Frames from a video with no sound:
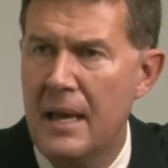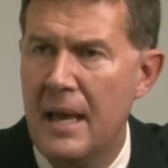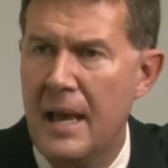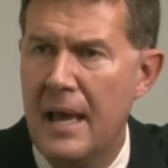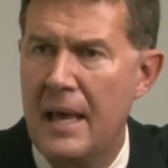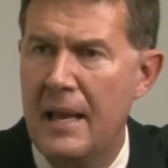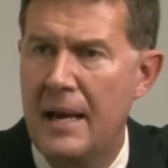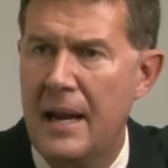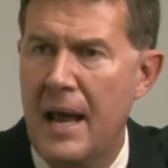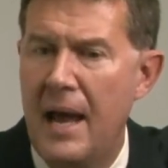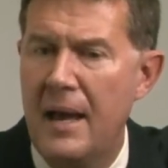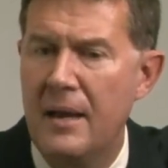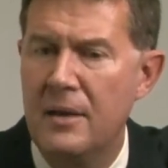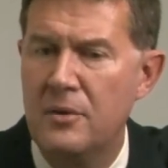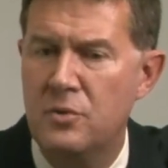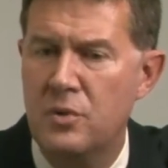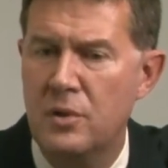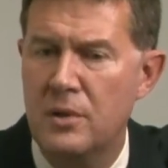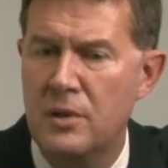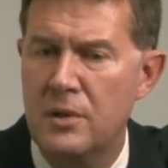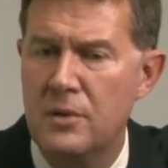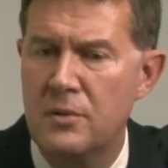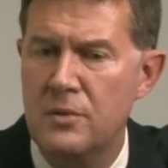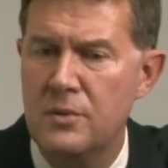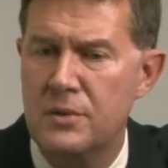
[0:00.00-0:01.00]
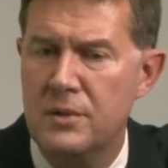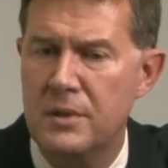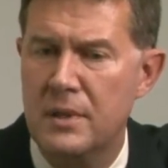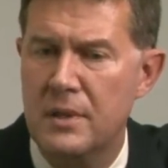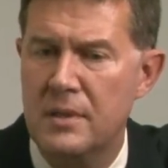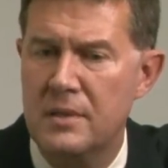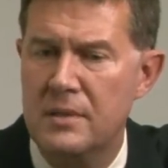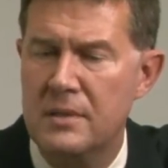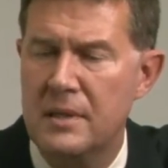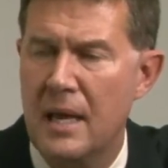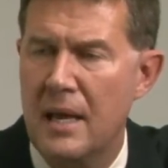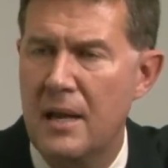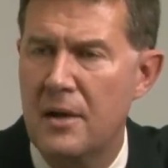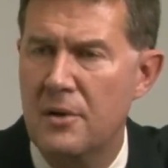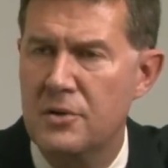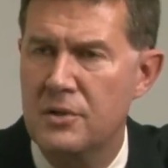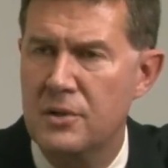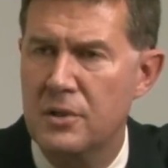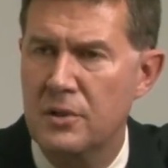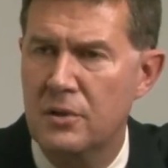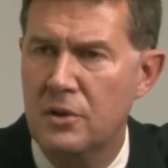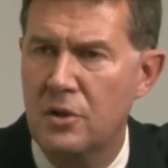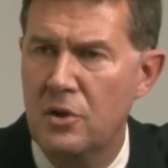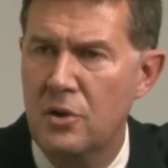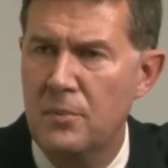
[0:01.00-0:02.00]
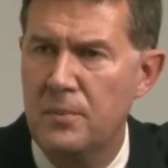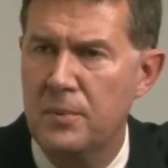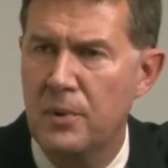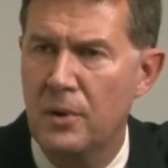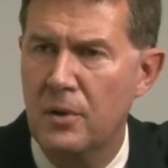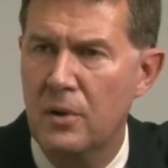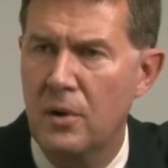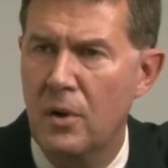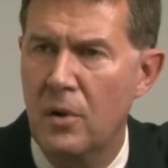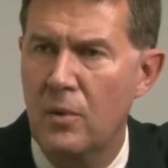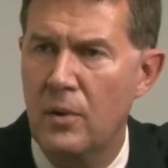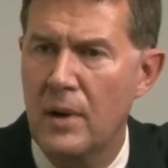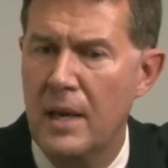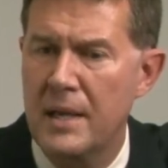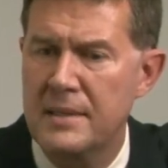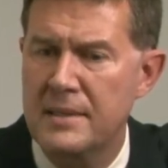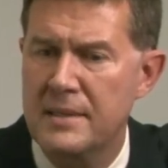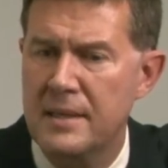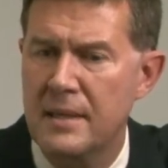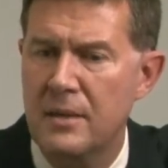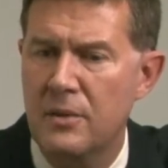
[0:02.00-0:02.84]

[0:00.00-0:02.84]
and I introduced this to Anderson Cooper on AC